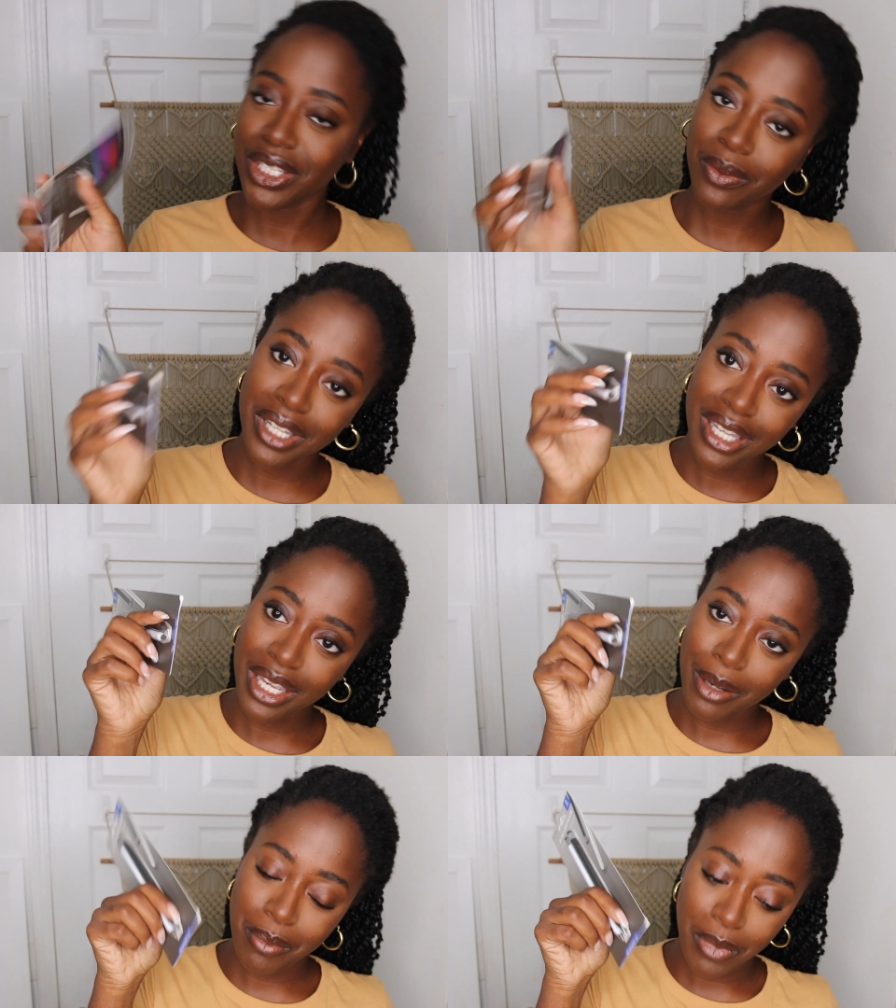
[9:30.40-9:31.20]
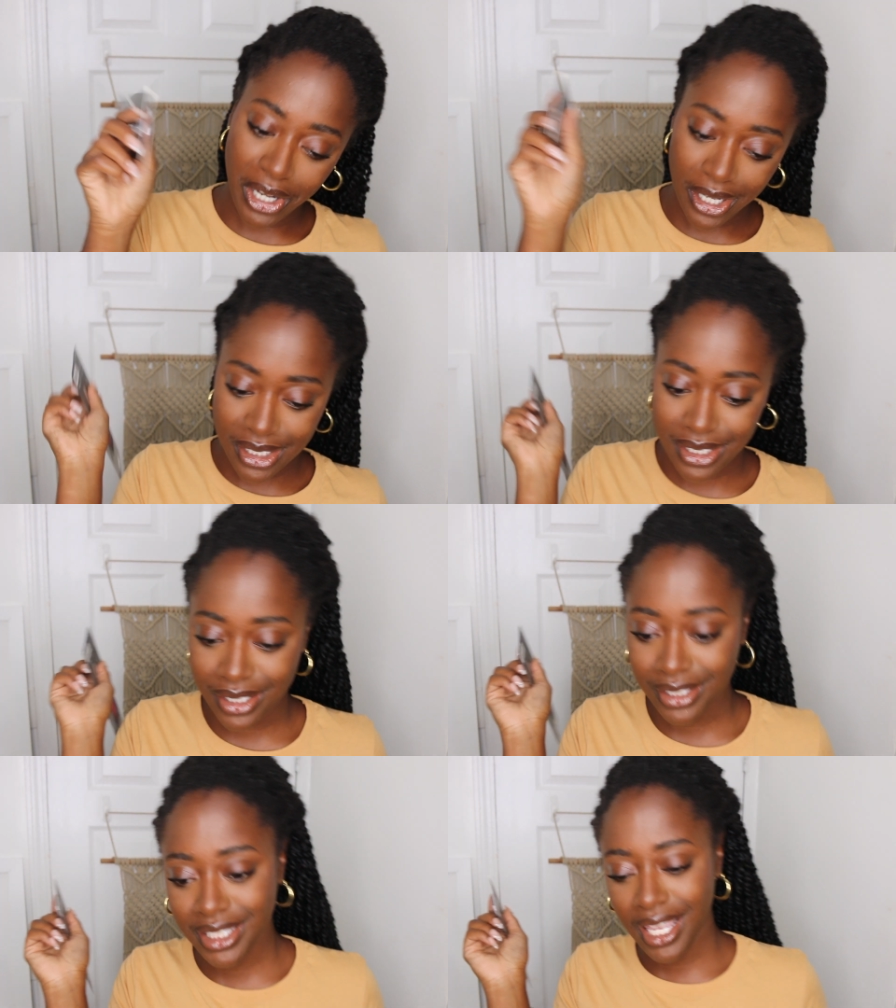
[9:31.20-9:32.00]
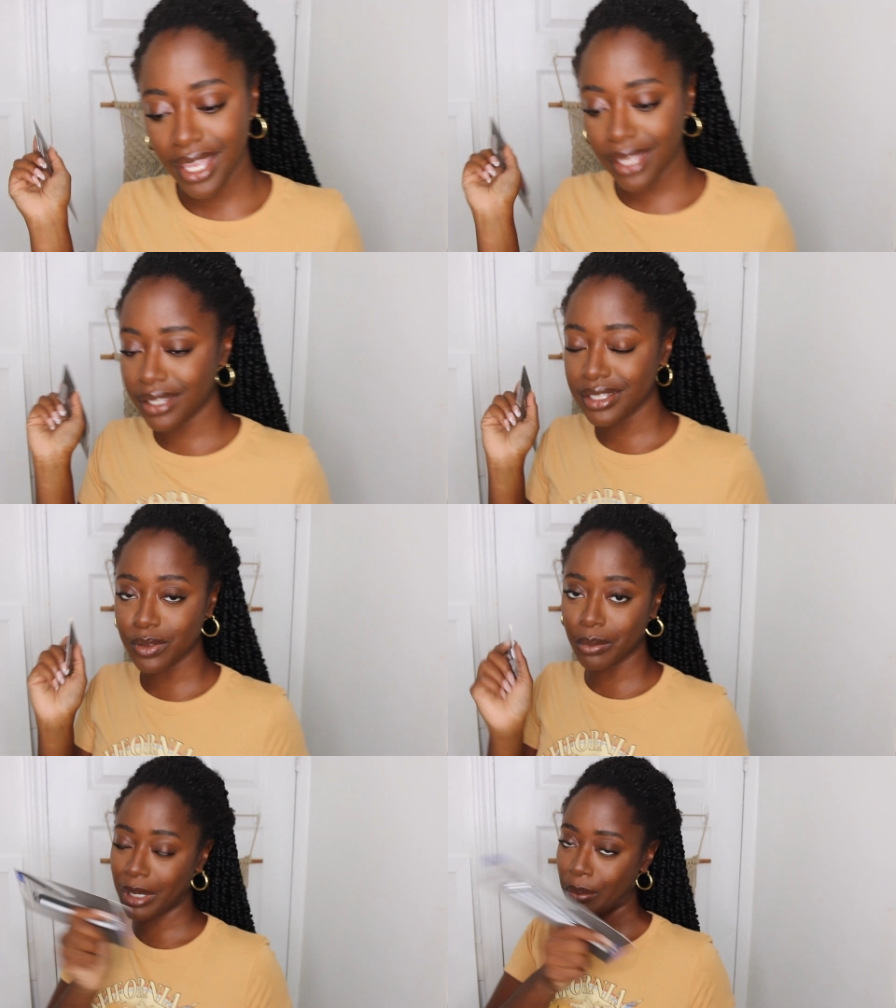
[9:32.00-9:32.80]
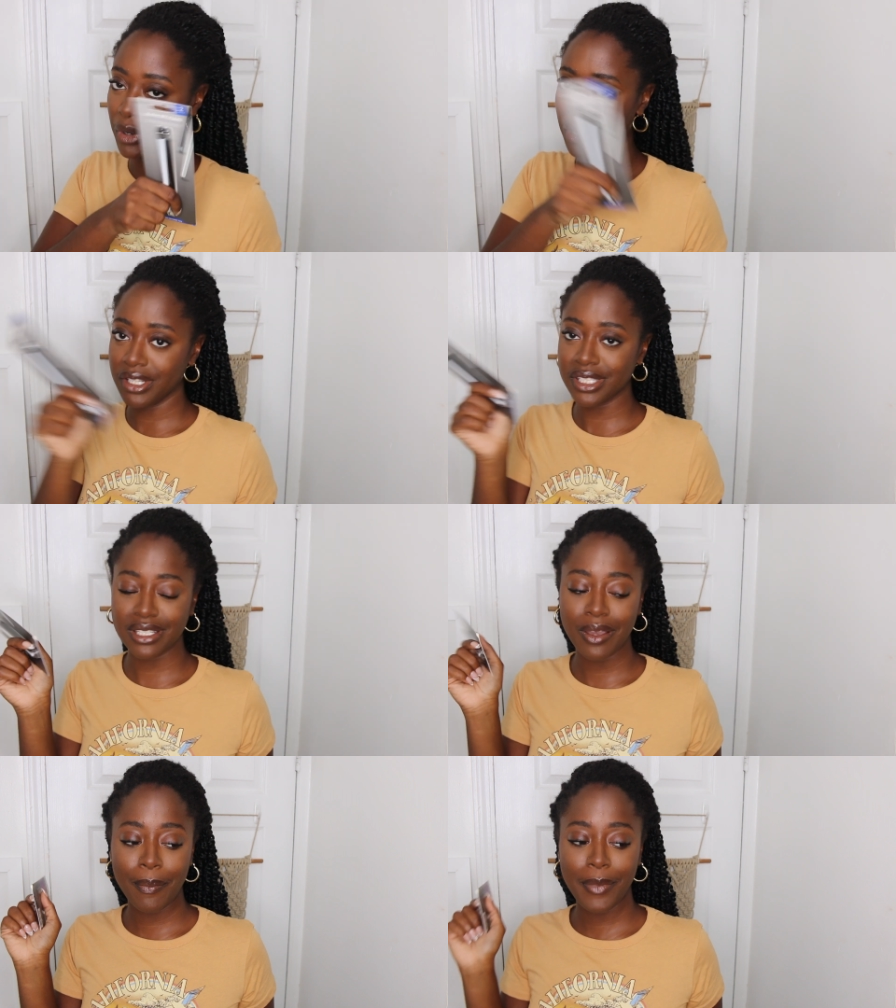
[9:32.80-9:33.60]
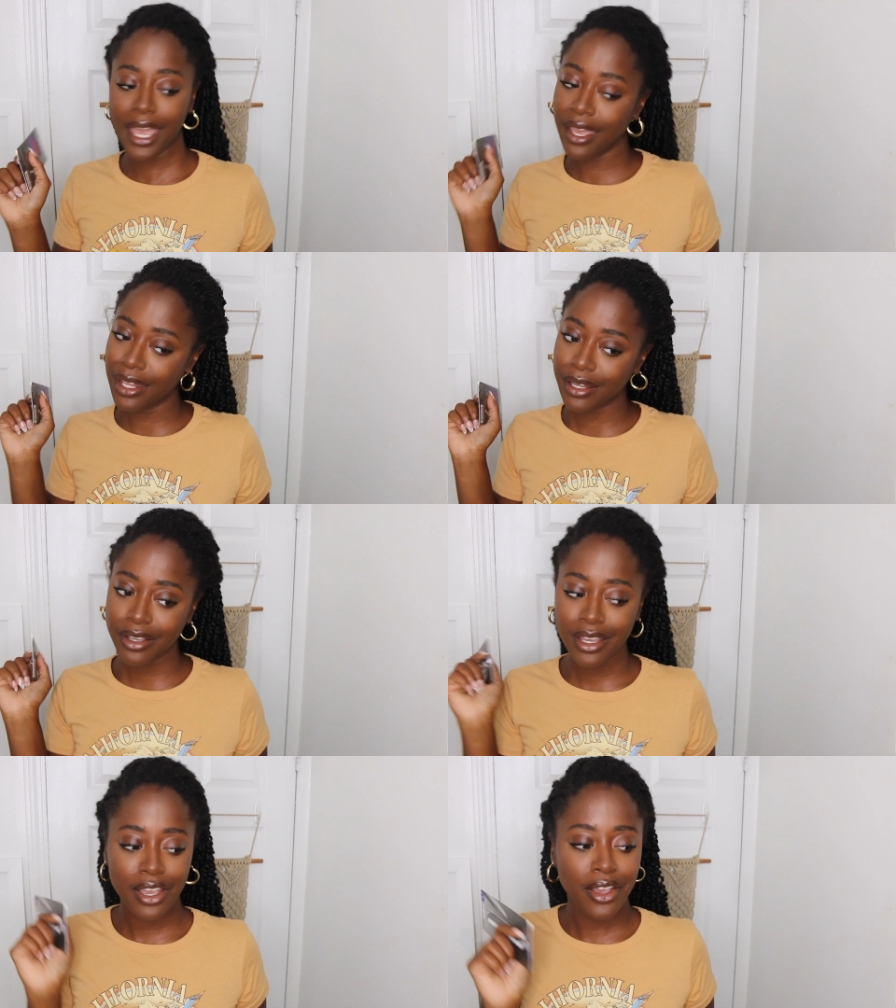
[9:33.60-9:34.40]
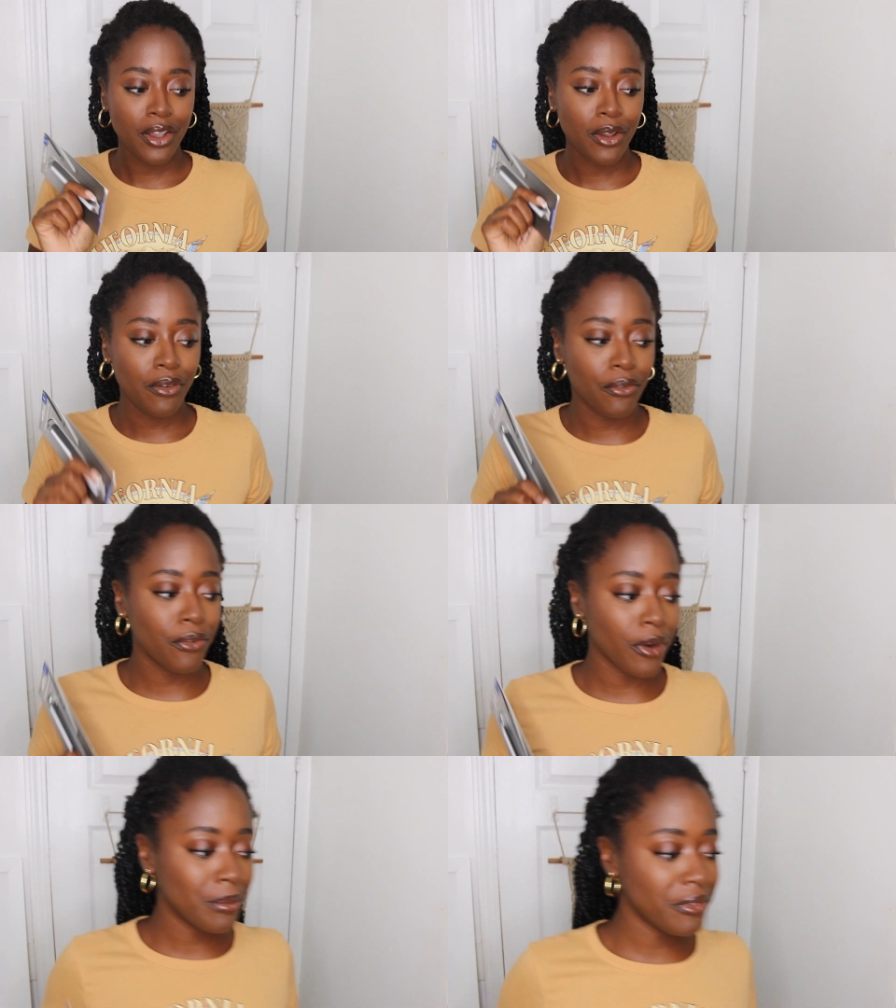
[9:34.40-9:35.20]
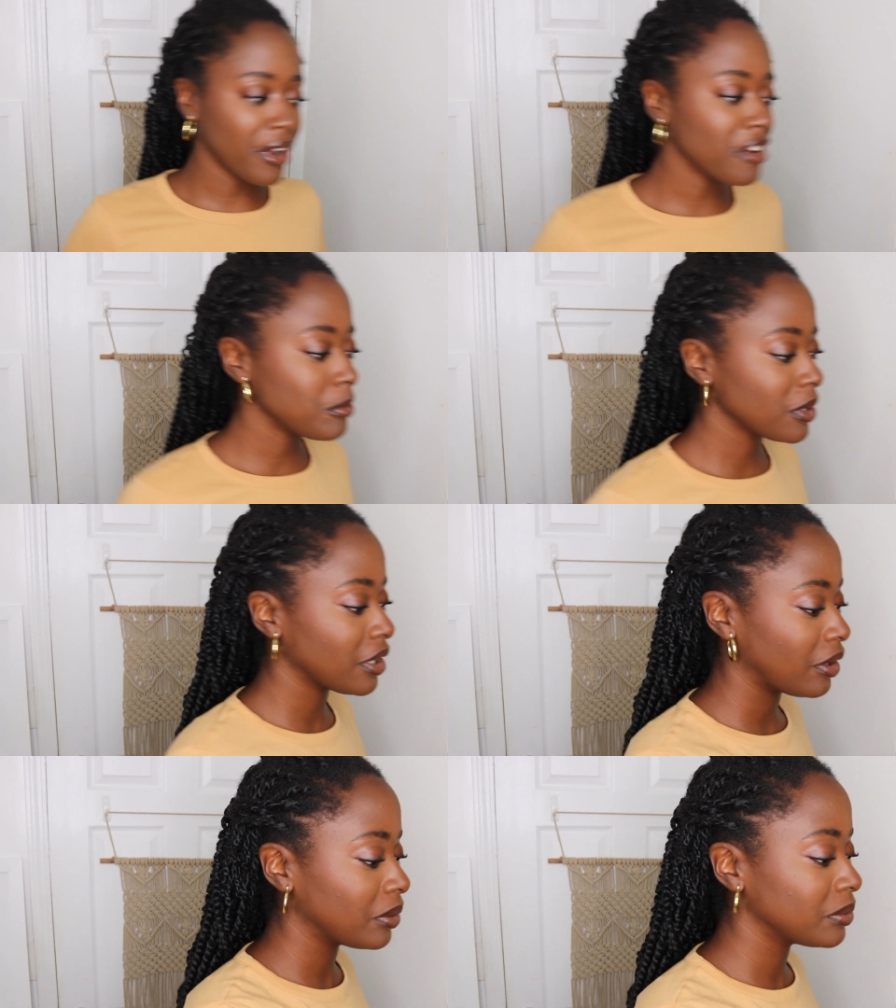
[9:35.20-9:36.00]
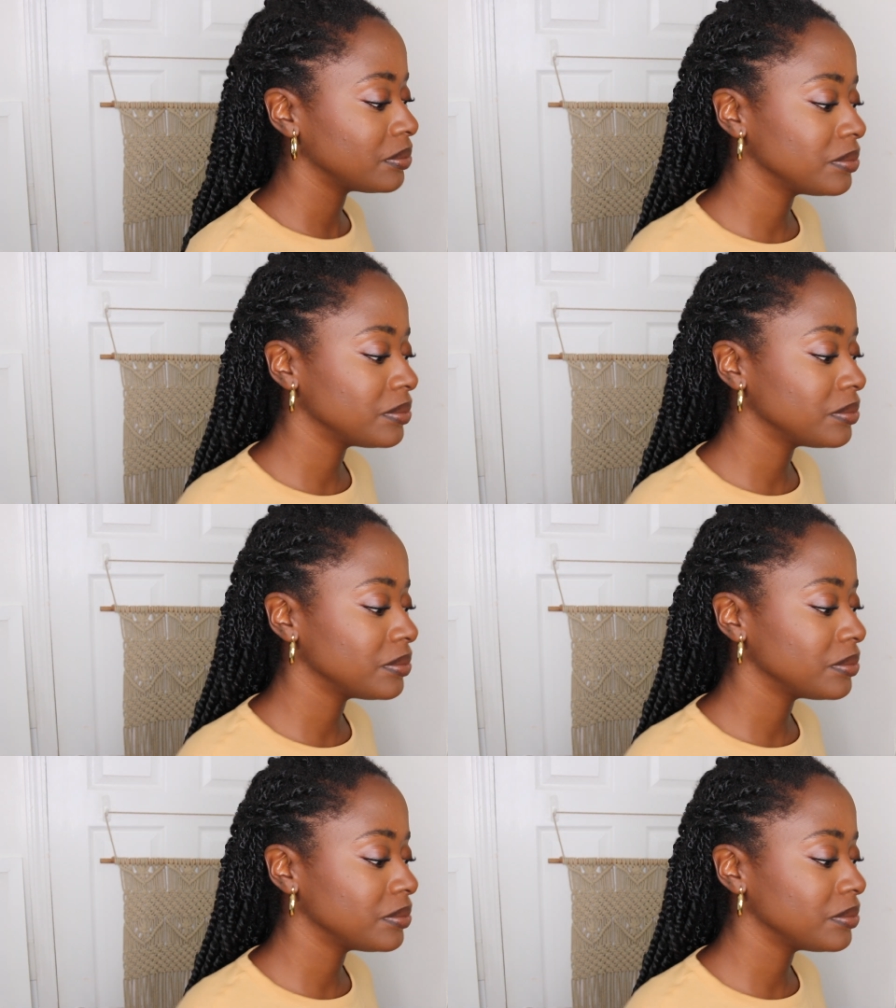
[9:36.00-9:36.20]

doing boss things with my boss pen from Five Below.